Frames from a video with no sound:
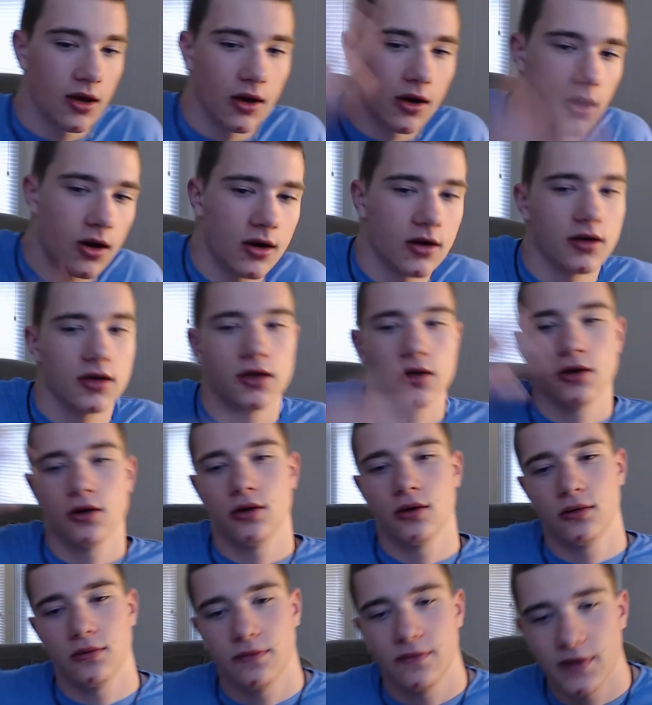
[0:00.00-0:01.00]

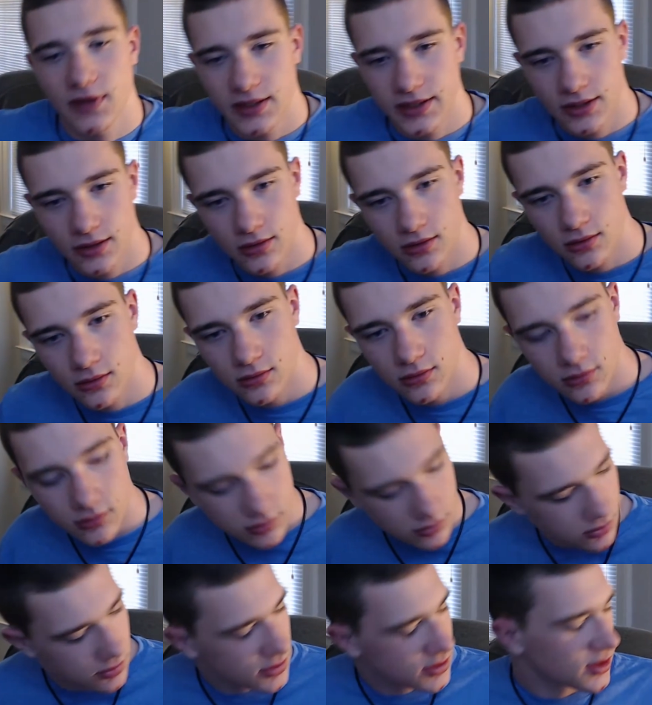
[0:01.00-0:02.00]
audio, video,
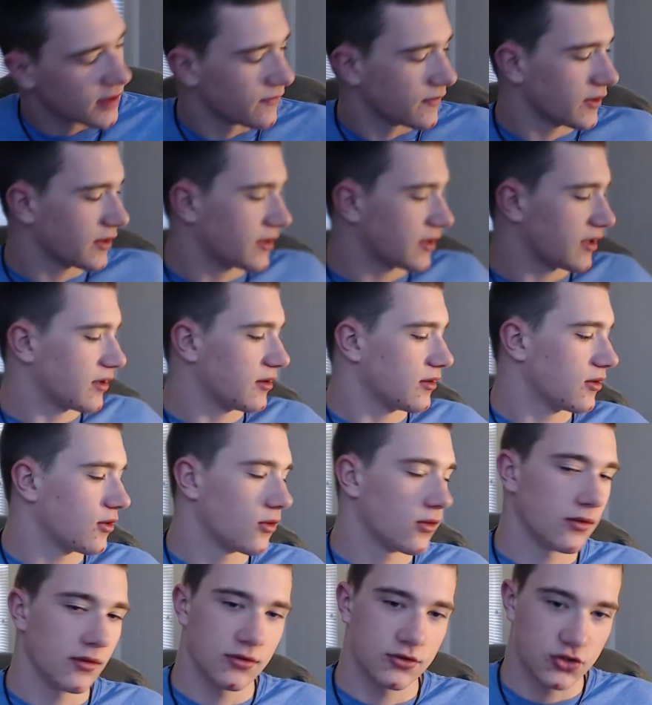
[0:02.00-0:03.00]
stuff like that.
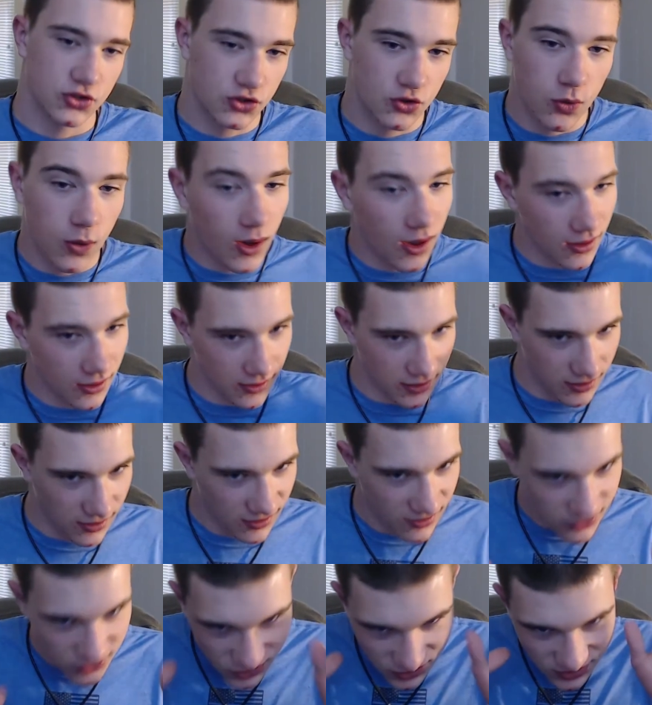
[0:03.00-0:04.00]
Just quality.
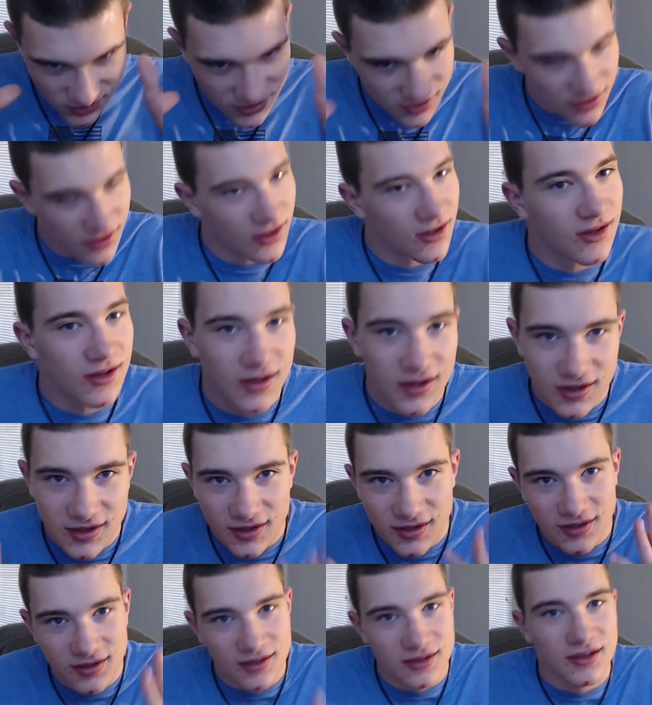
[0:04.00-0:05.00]
Just
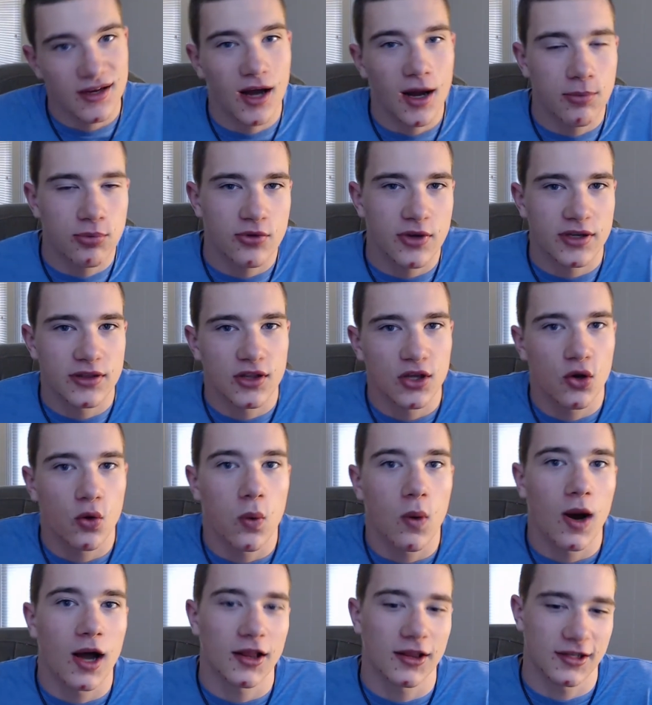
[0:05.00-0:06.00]
upgrade the
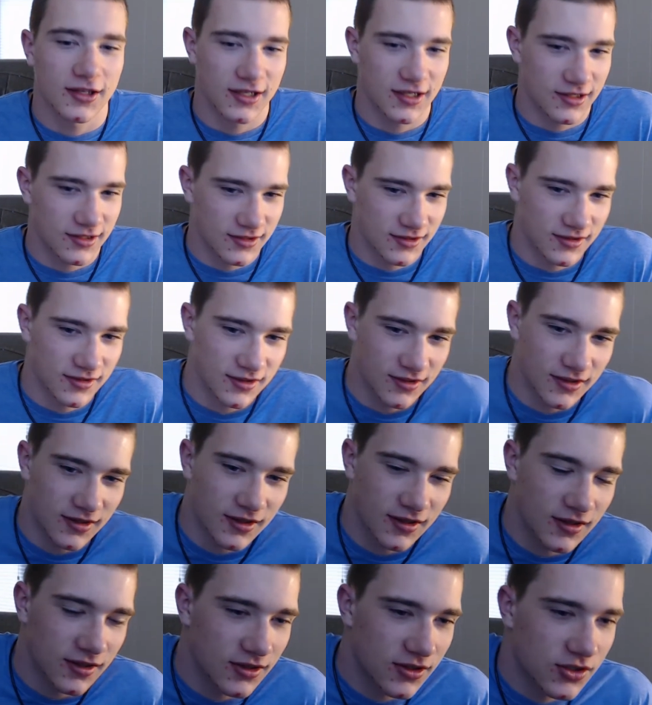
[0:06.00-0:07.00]
quality.
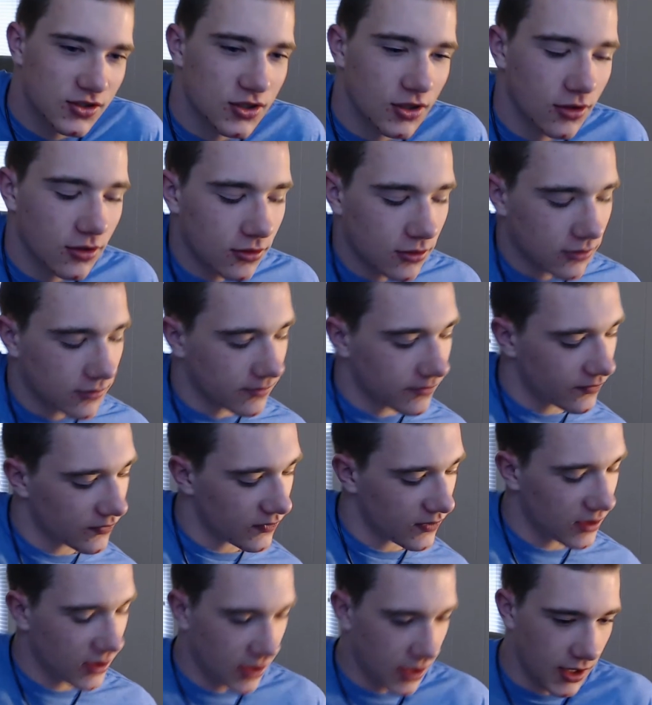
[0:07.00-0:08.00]
So,
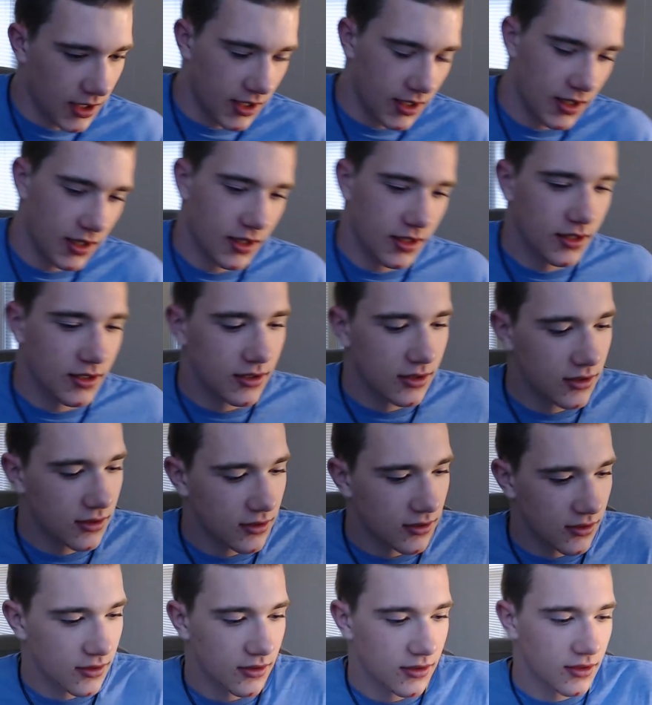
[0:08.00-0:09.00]

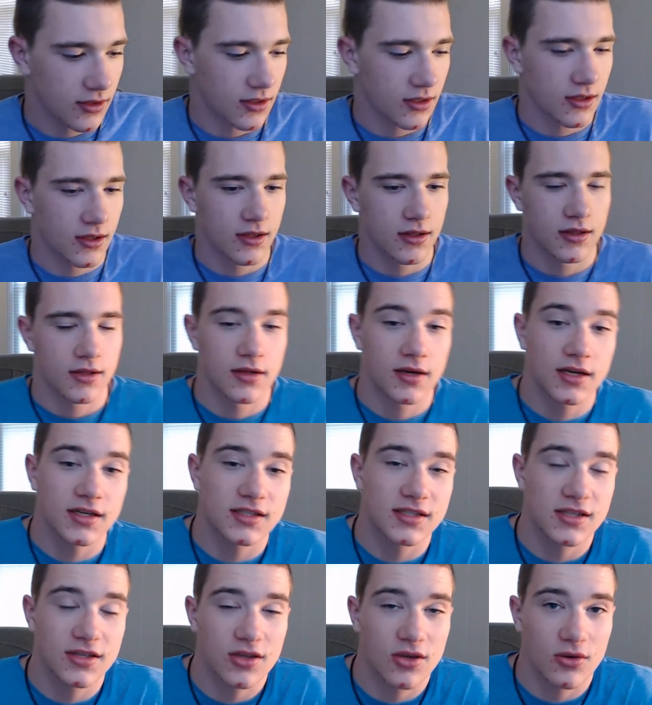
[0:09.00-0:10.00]
the next
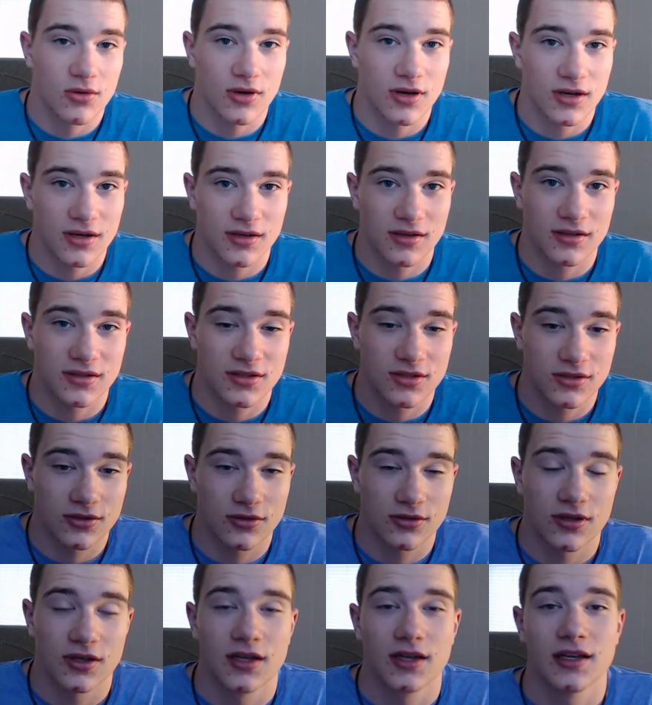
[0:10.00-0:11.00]
thing you want to
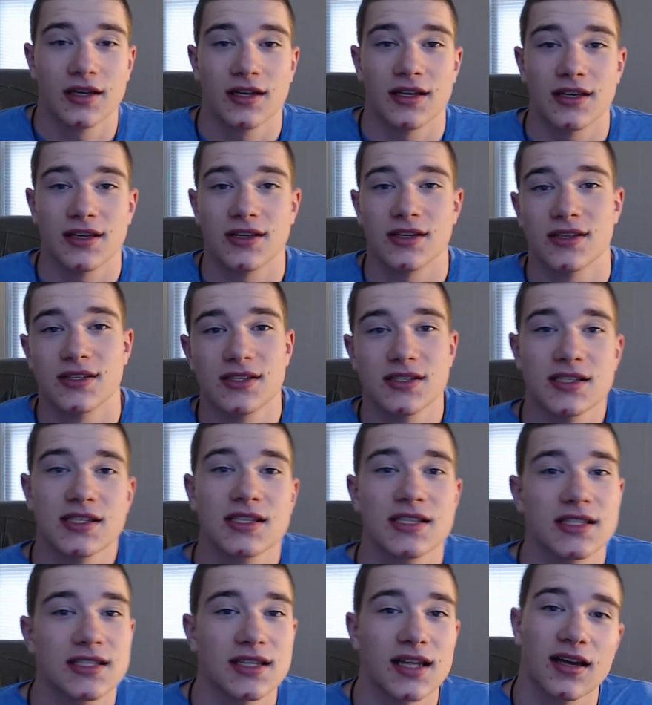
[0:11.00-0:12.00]
do is, this
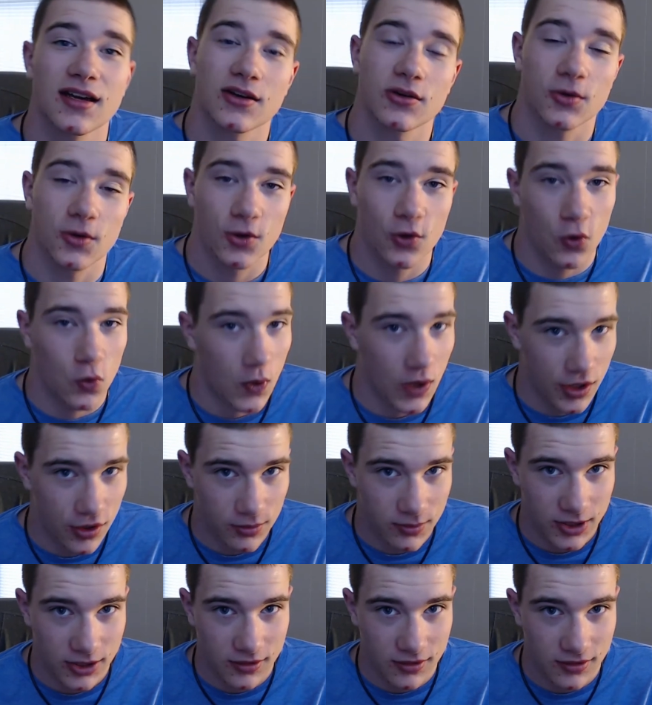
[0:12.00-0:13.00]
is not a
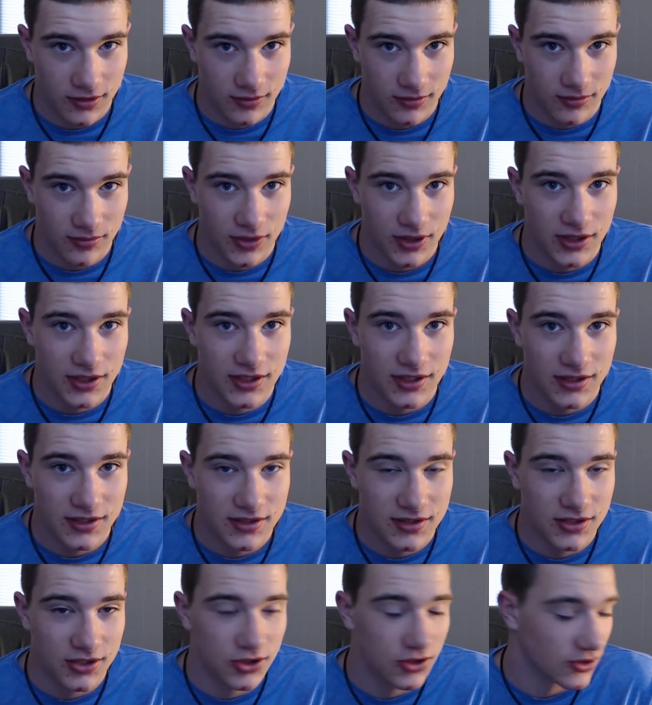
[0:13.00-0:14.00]
requirement, but it
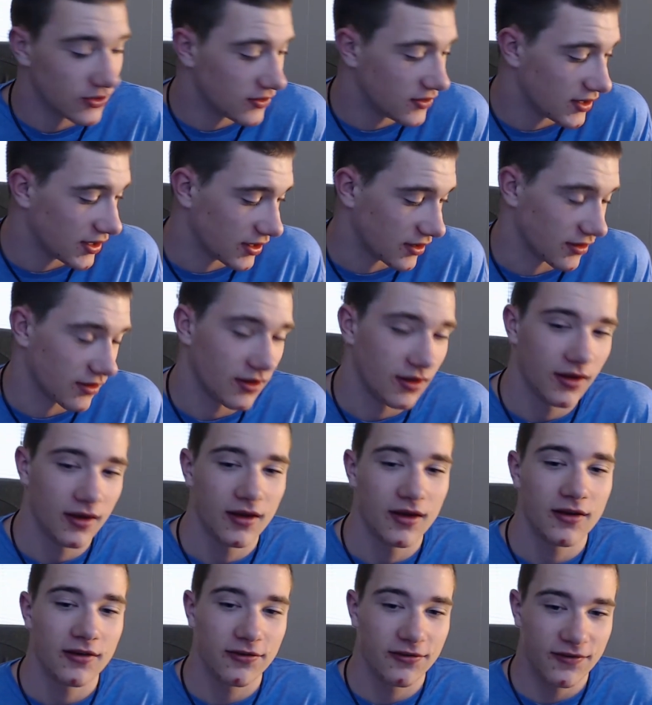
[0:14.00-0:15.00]
is a good thing.
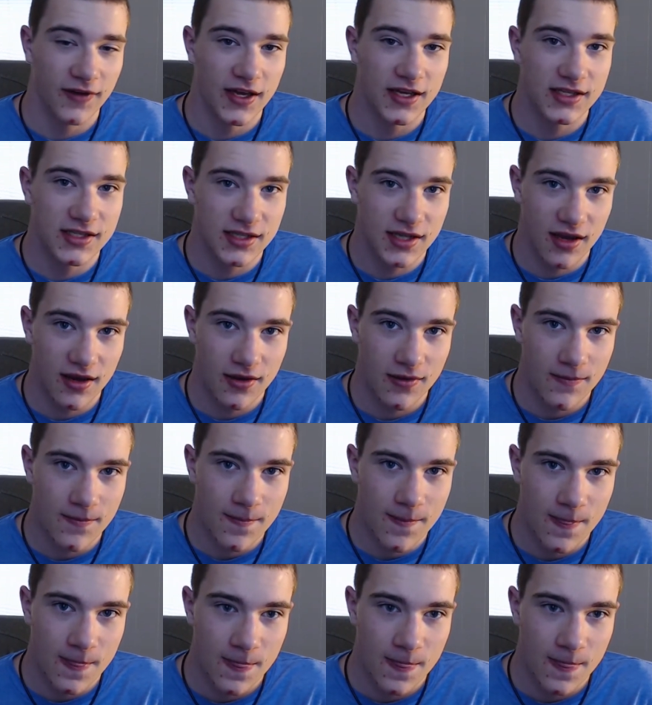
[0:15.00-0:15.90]
Facecam.